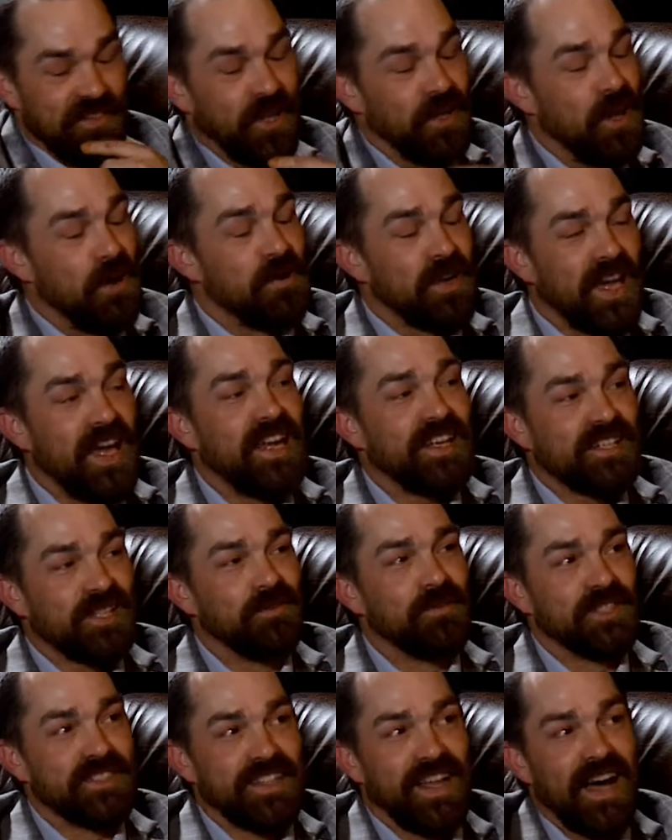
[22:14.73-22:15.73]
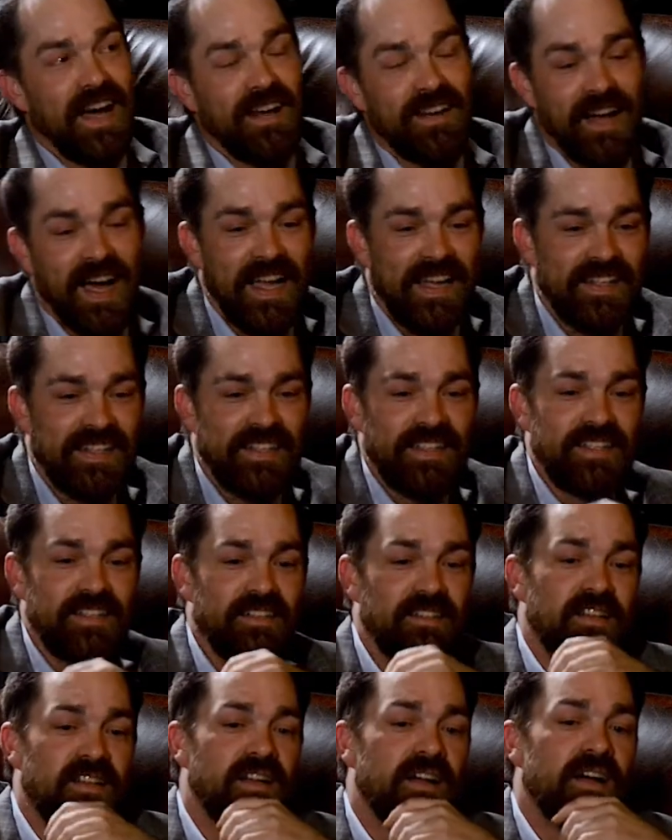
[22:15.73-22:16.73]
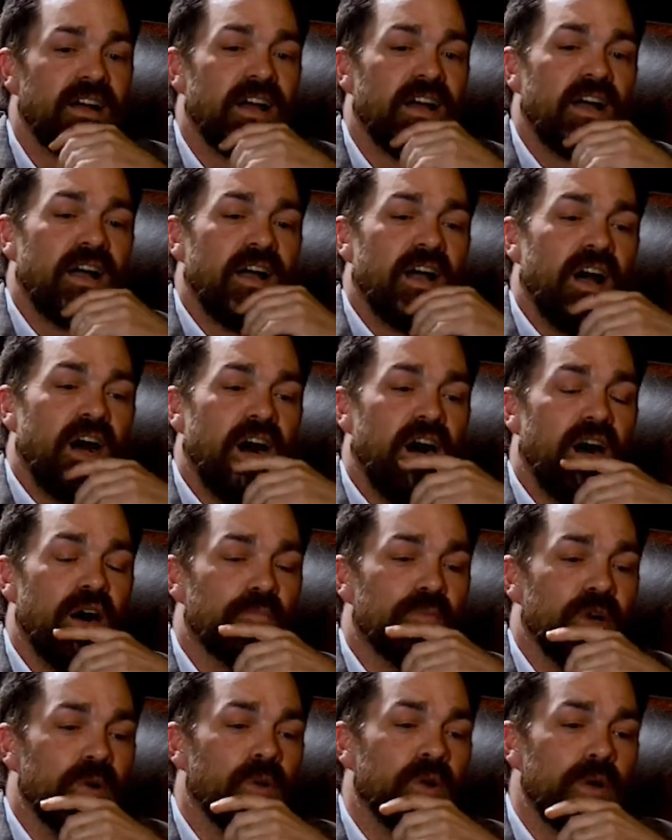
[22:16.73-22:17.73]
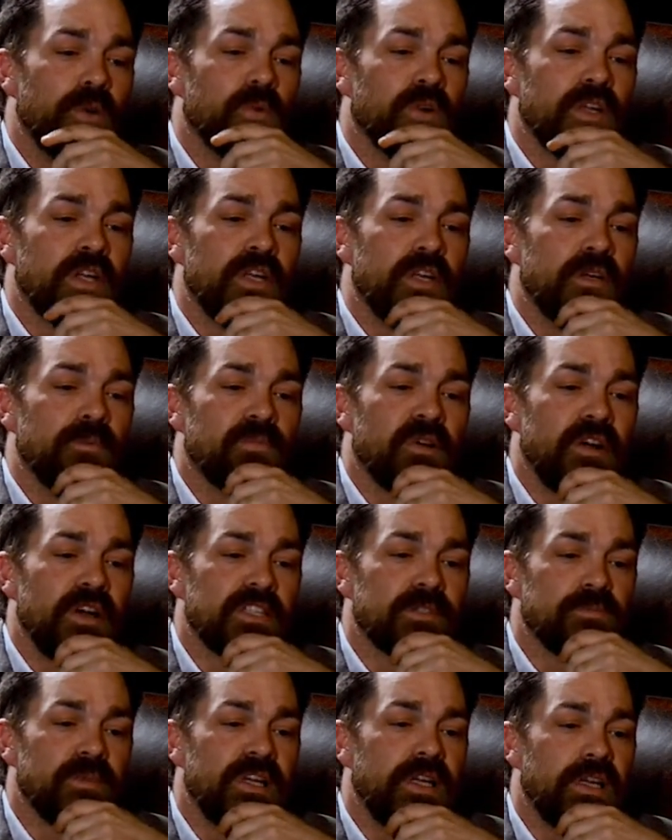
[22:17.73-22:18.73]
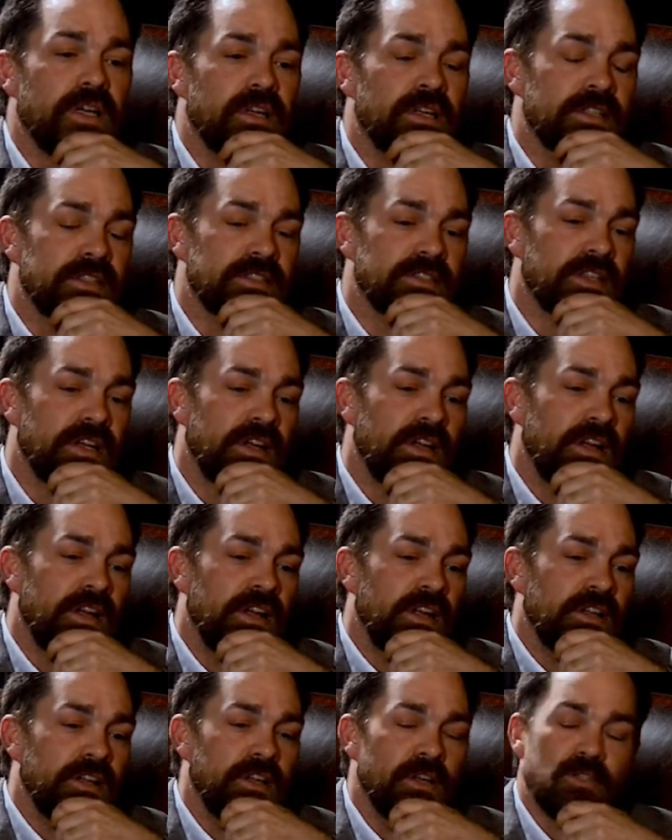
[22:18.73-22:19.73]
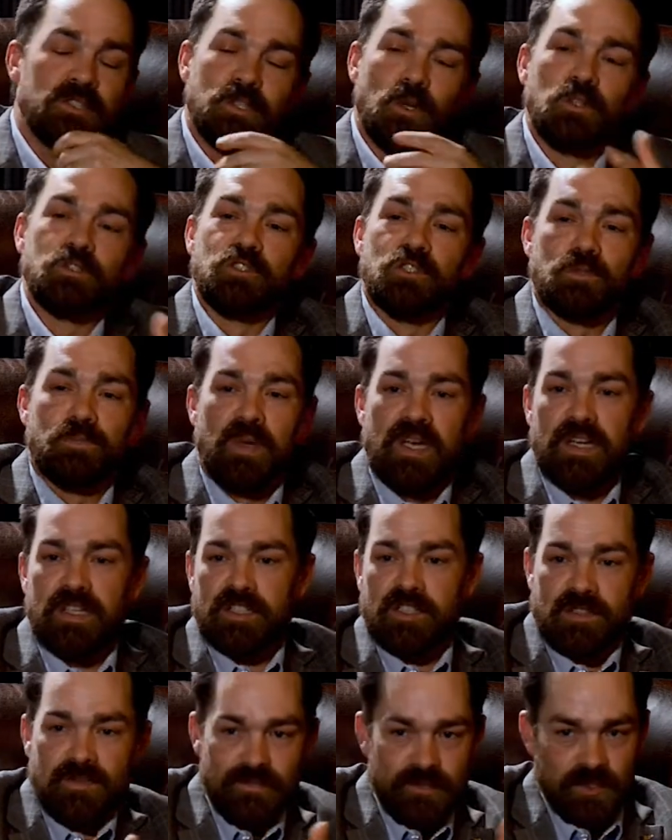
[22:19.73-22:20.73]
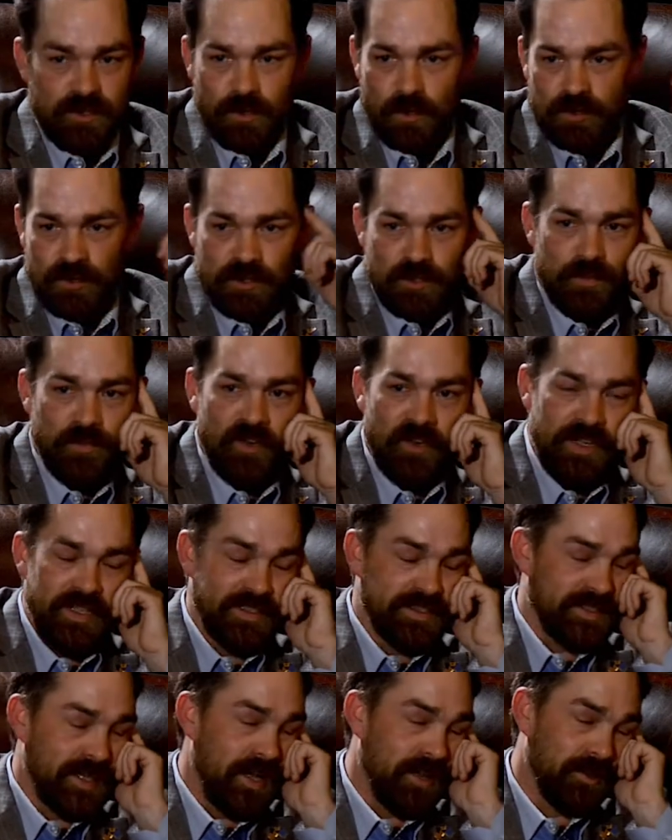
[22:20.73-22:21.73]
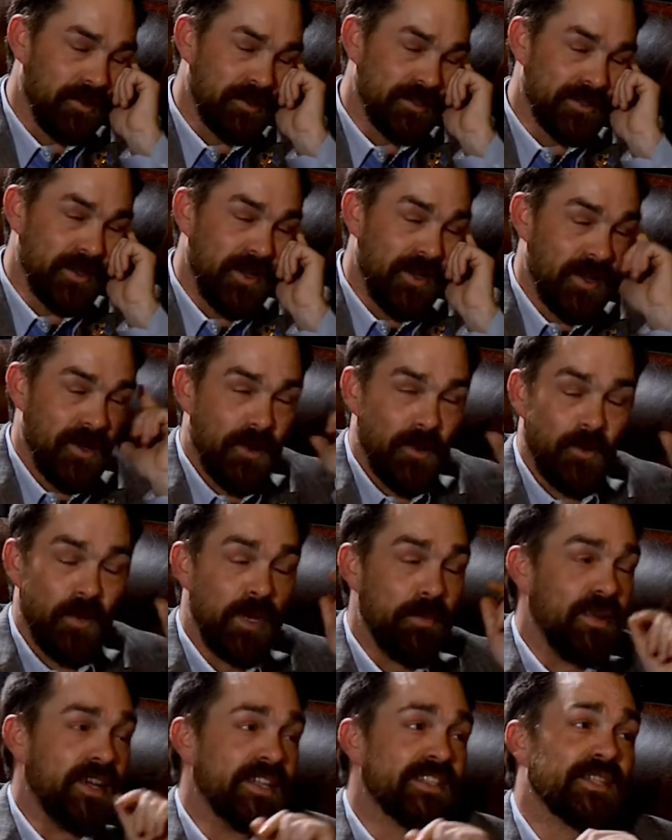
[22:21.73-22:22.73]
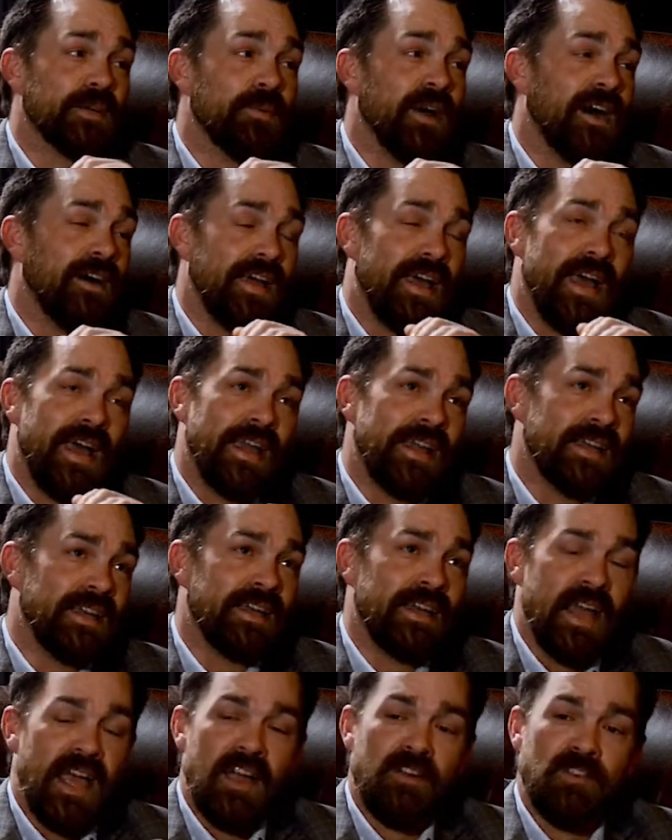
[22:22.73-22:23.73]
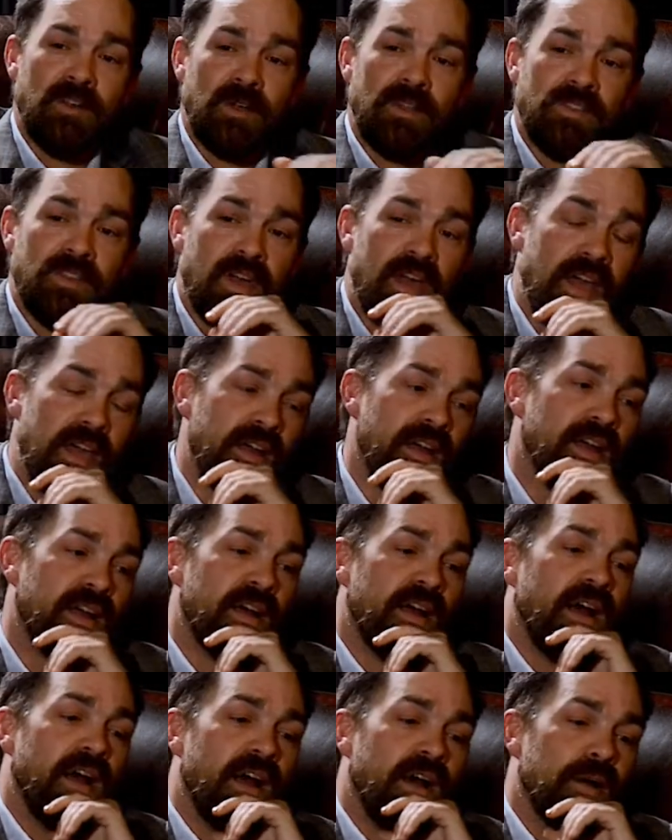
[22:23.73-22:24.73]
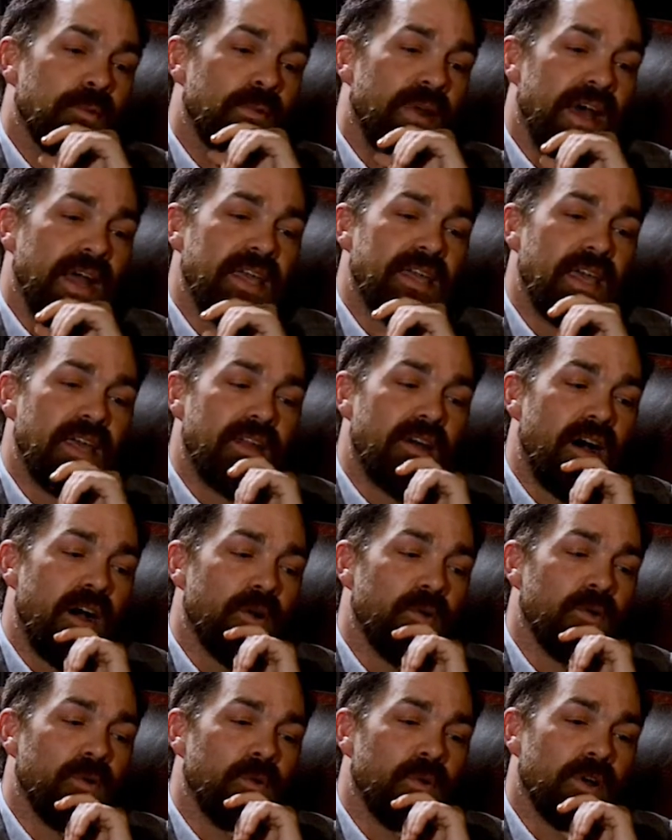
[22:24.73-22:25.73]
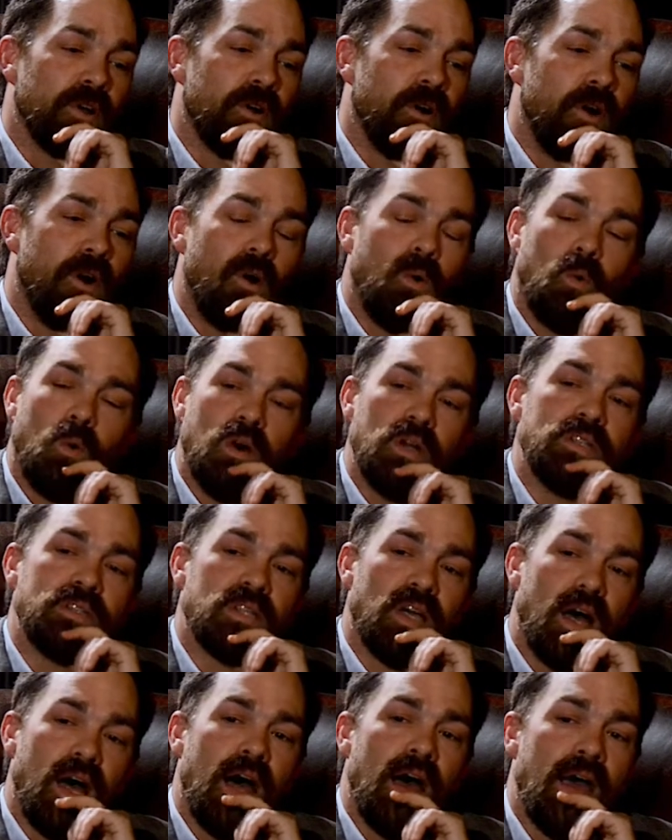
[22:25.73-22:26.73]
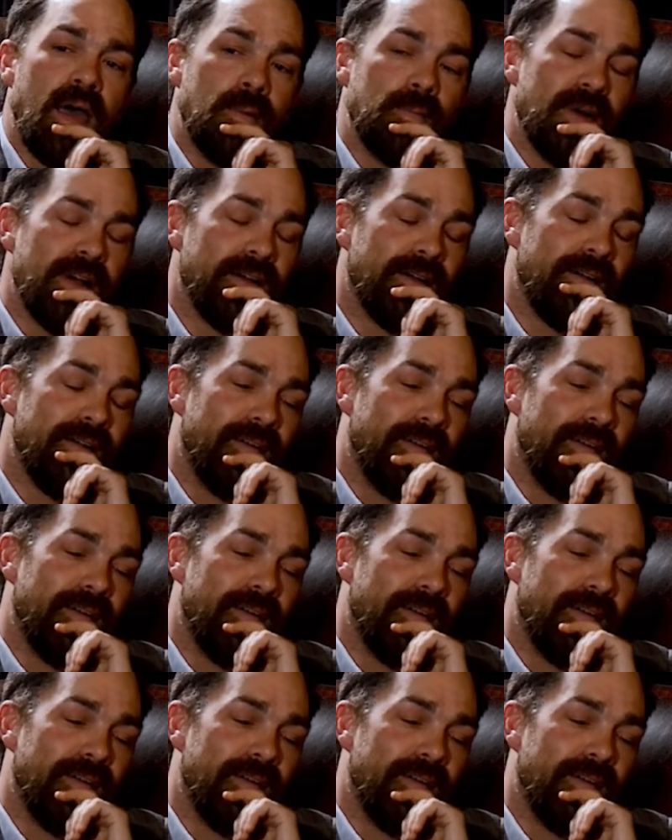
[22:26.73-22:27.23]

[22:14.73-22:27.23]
the location was not ideal. But what really impressed me is, you know, soldiers bitch. Soldiers, Marines, sailors, we bitch about any and everything. But I cannot recall one time